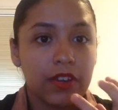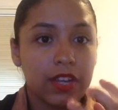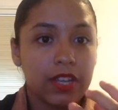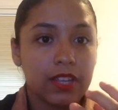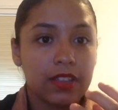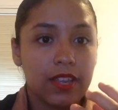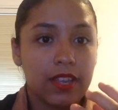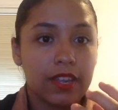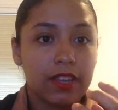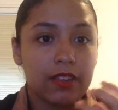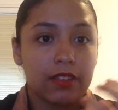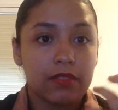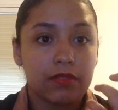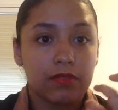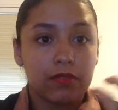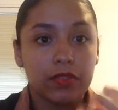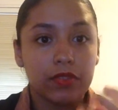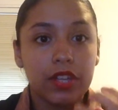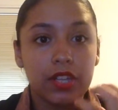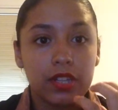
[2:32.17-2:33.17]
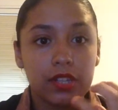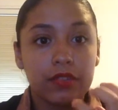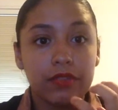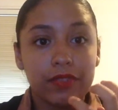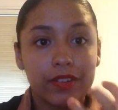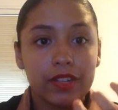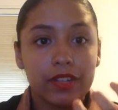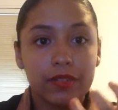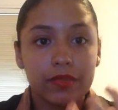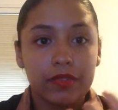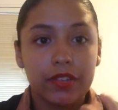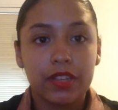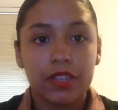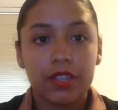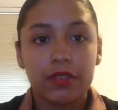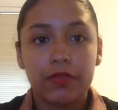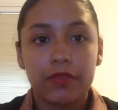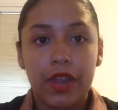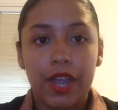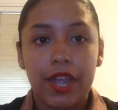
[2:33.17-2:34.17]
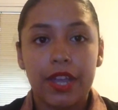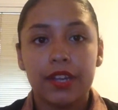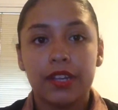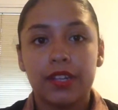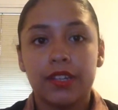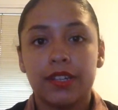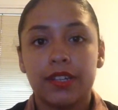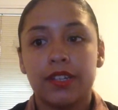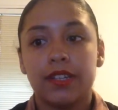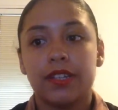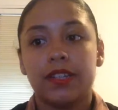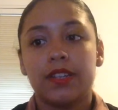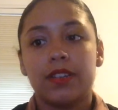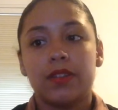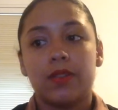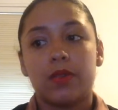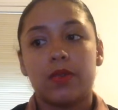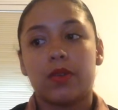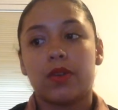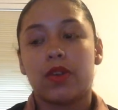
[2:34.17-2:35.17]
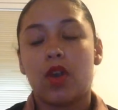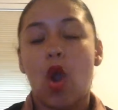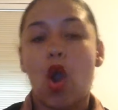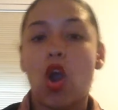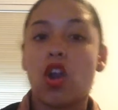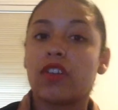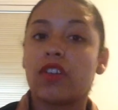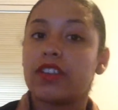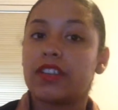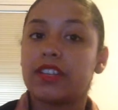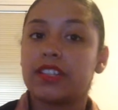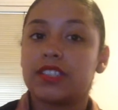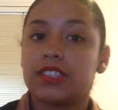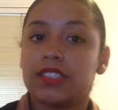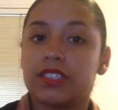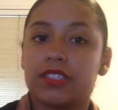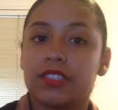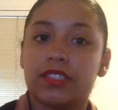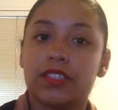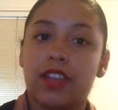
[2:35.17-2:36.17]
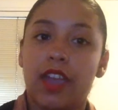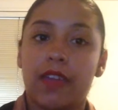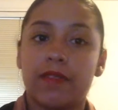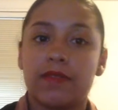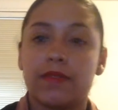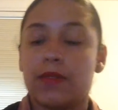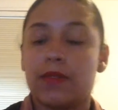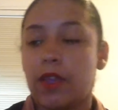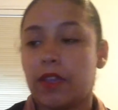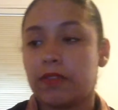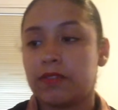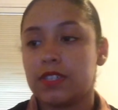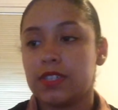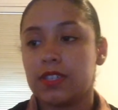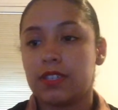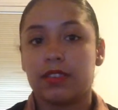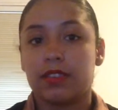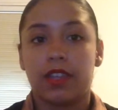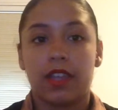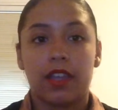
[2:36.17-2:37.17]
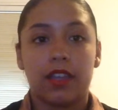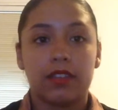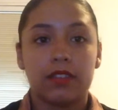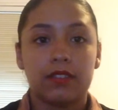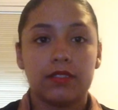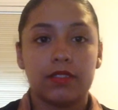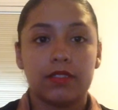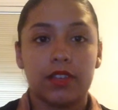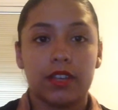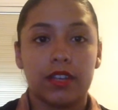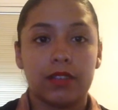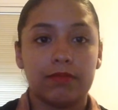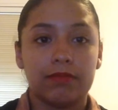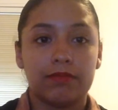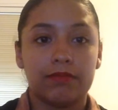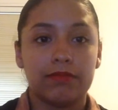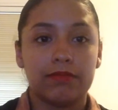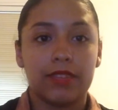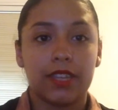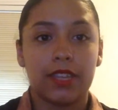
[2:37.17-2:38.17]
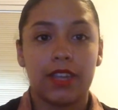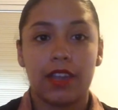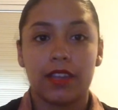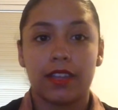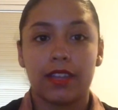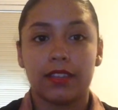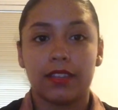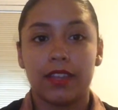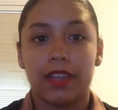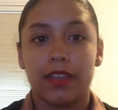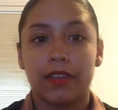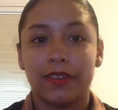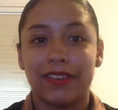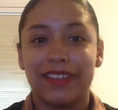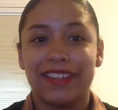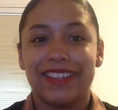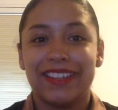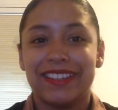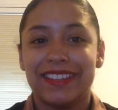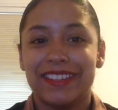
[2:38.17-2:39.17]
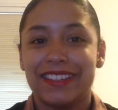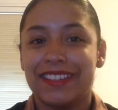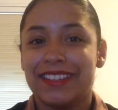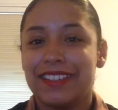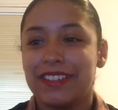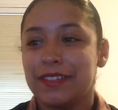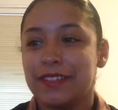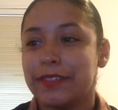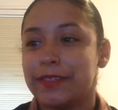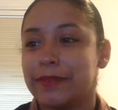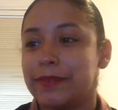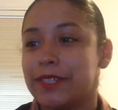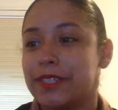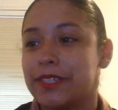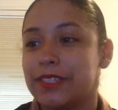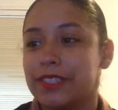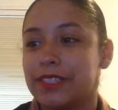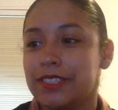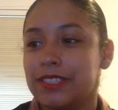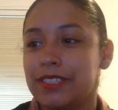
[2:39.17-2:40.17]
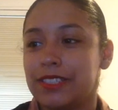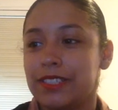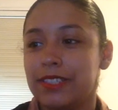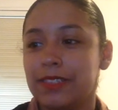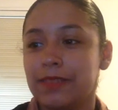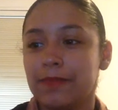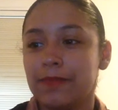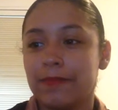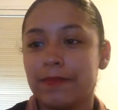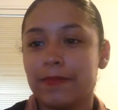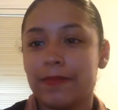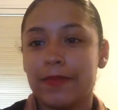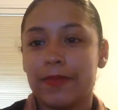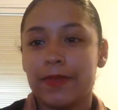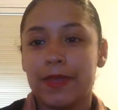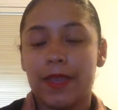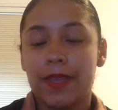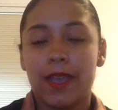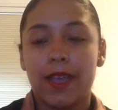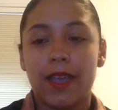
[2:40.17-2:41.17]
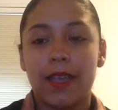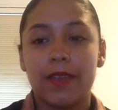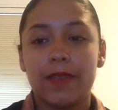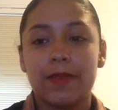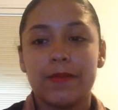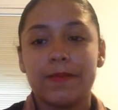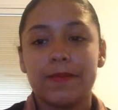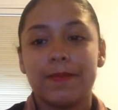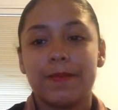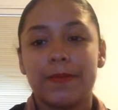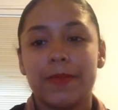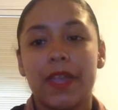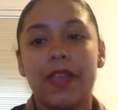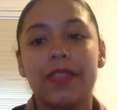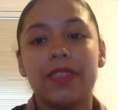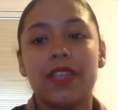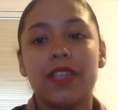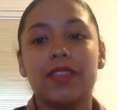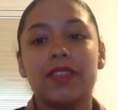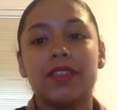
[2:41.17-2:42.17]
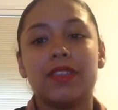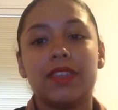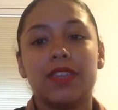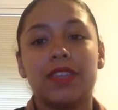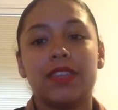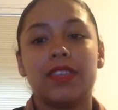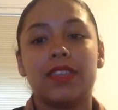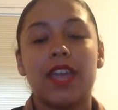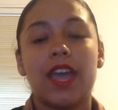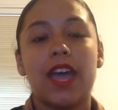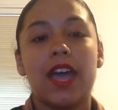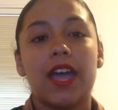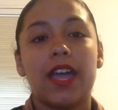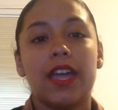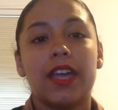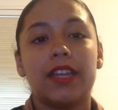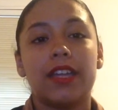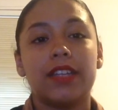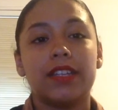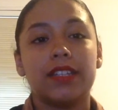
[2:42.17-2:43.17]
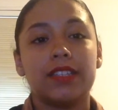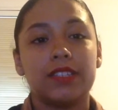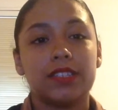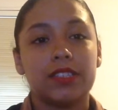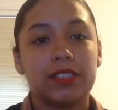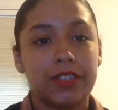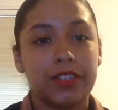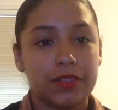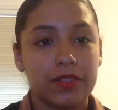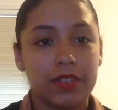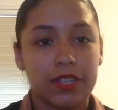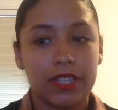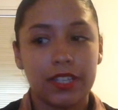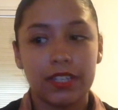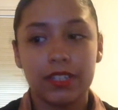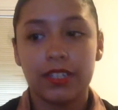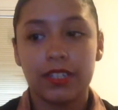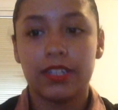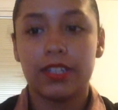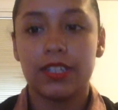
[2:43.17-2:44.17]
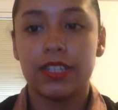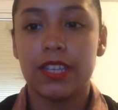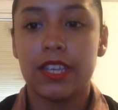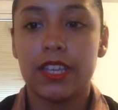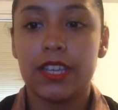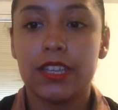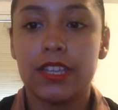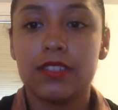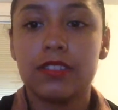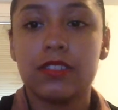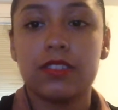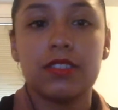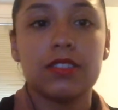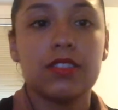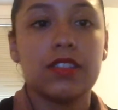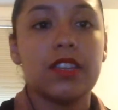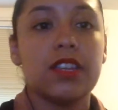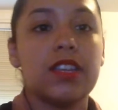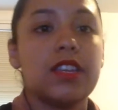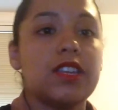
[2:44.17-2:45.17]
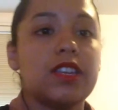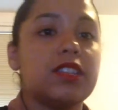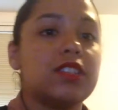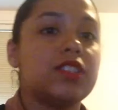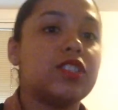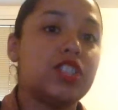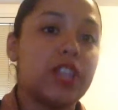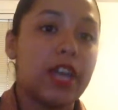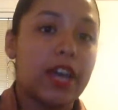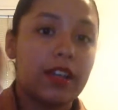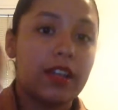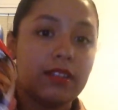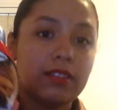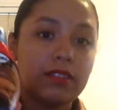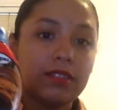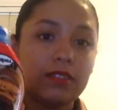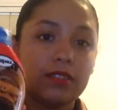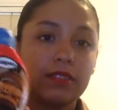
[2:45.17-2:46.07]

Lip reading: like really red or orange. I've seen that. They got kicked out from JROTC. Another thing that you need is gel,